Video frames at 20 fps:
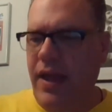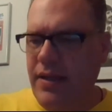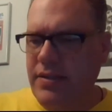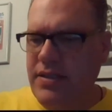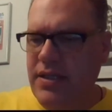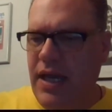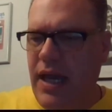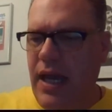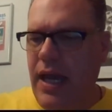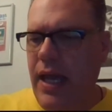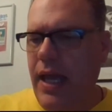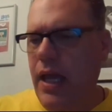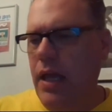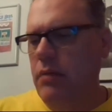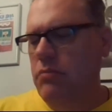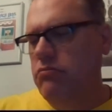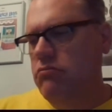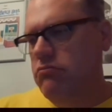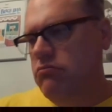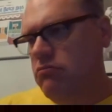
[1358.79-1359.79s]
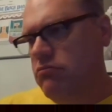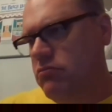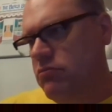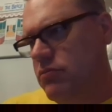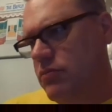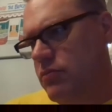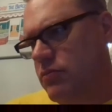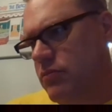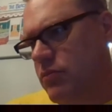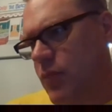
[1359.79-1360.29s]

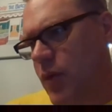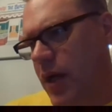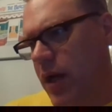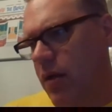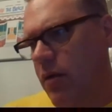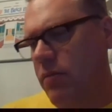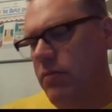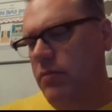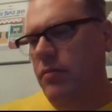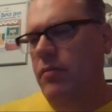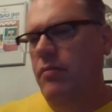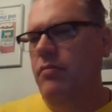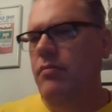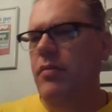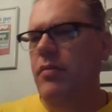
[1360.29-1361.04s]
anti-illegal